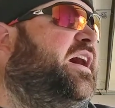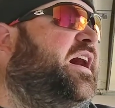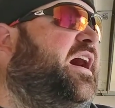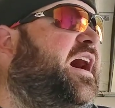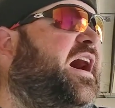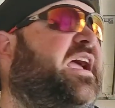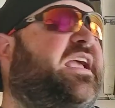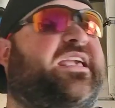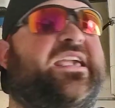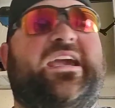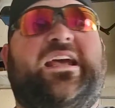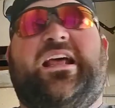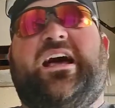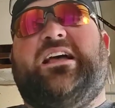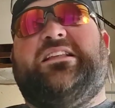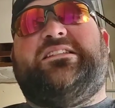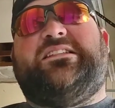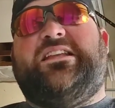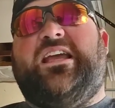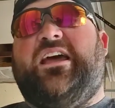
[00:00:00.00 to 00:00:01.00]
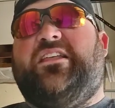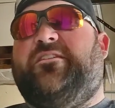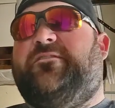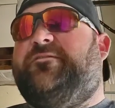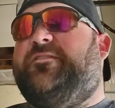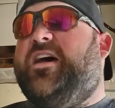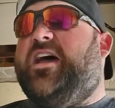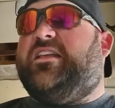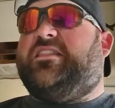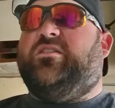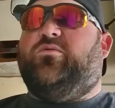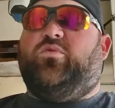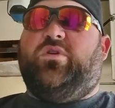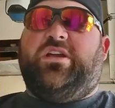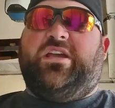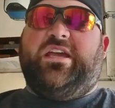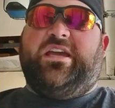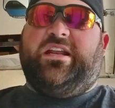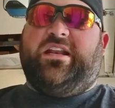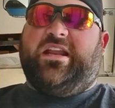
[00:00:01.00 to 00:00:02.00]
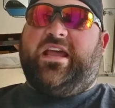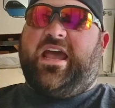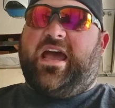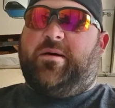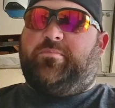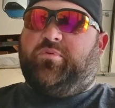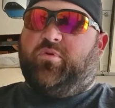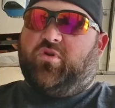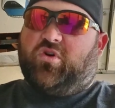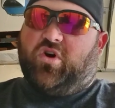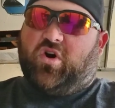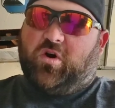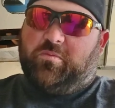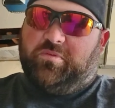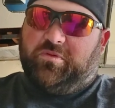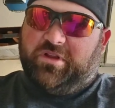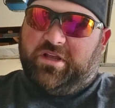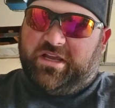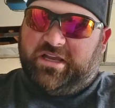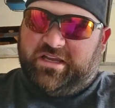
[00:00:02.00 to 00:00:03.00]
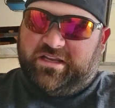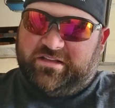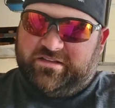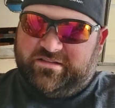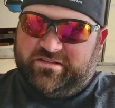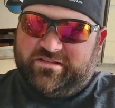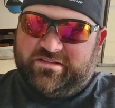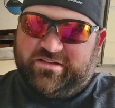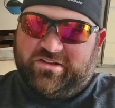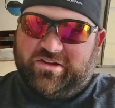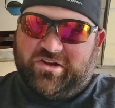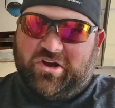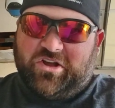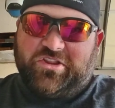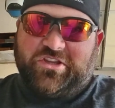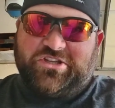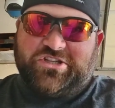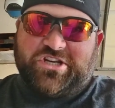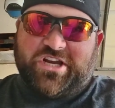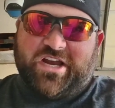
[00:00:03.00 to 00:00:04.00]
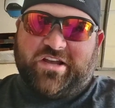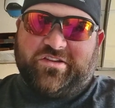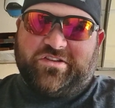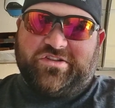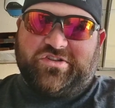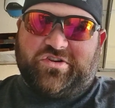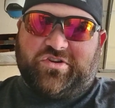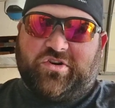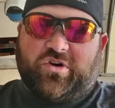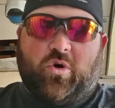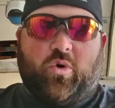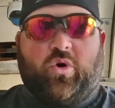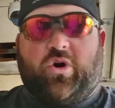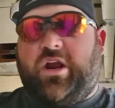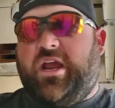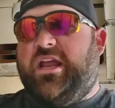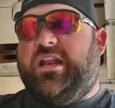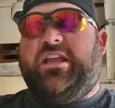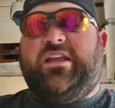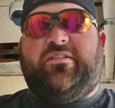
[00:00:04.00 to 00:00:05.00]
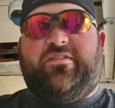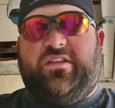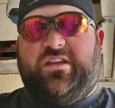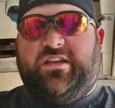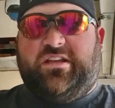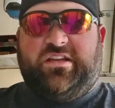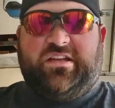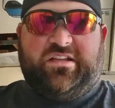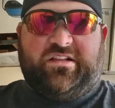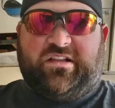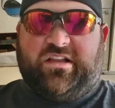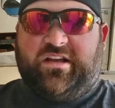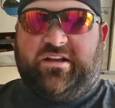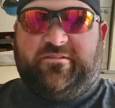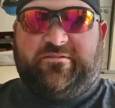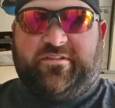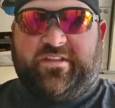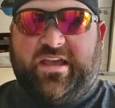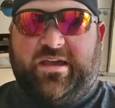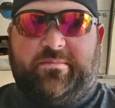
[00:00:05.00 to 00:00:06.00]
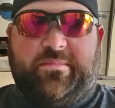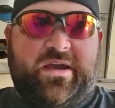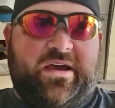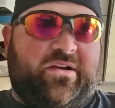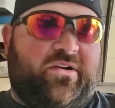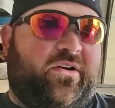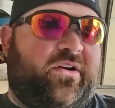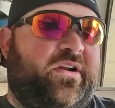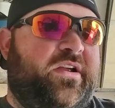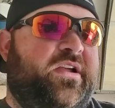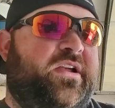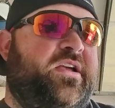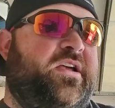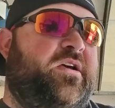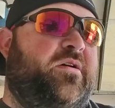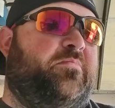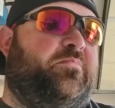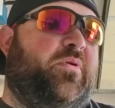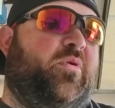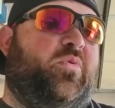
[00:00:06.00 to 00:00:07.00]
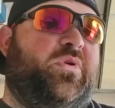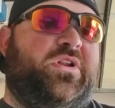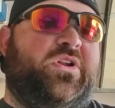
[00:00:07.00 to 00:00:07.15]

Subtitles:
I cannot stand the fact that we get Apple CarPlay on the Challenger, or any of the Indian line for that matter, but we